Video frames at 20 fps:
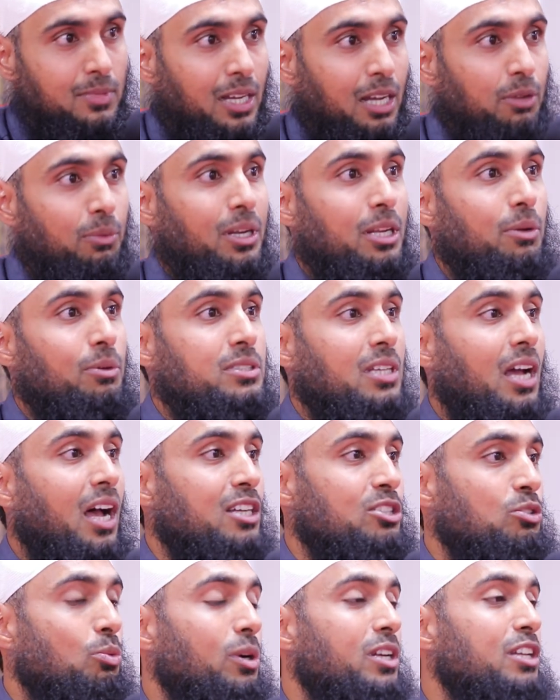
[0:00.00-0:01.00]
And when he was
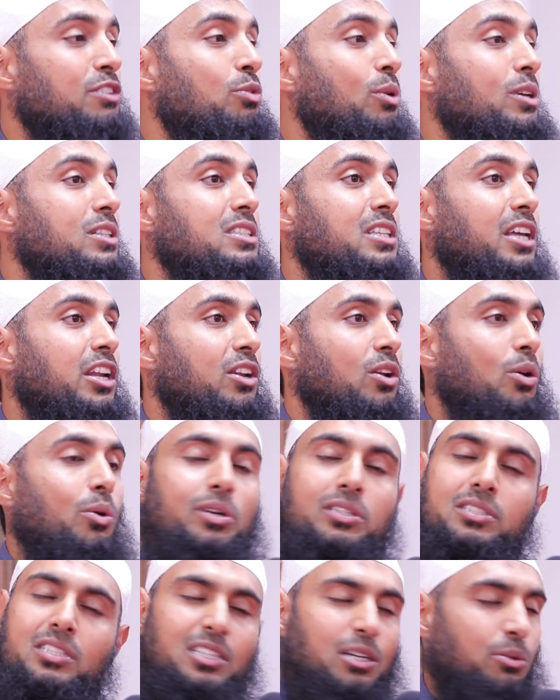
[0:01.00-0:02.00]
asked, what if one said no,
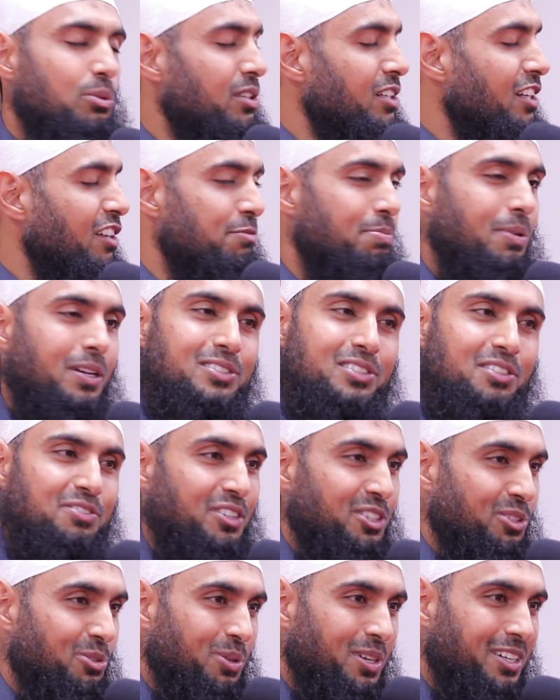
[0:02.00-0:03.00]
he said, I wouldn't have passed the
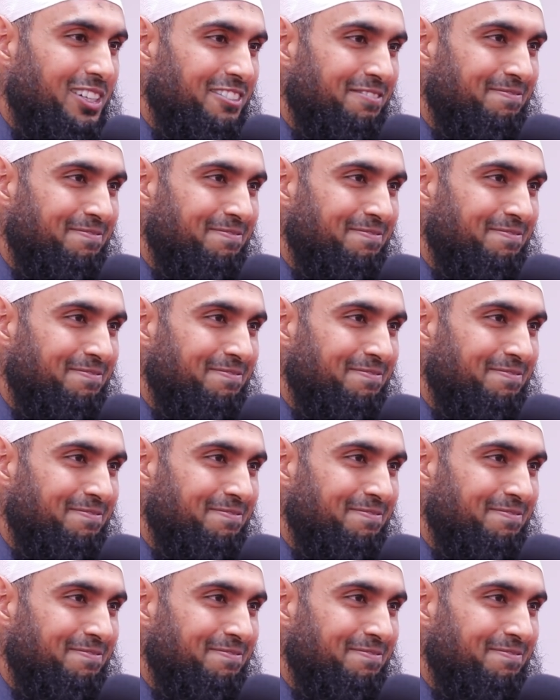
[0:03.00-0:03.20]
fatwa.